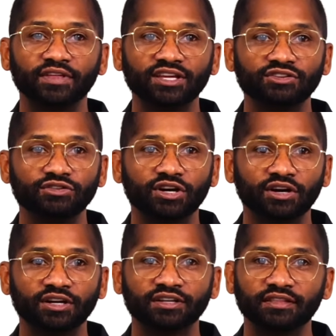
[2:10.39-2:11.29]
thank you
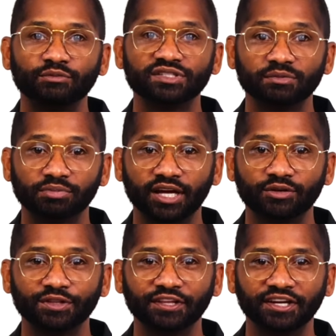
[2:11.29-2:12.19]
card that was supplied
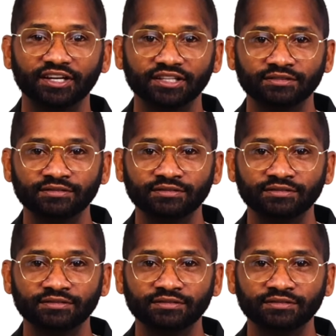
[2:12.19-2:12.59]
with the cutter.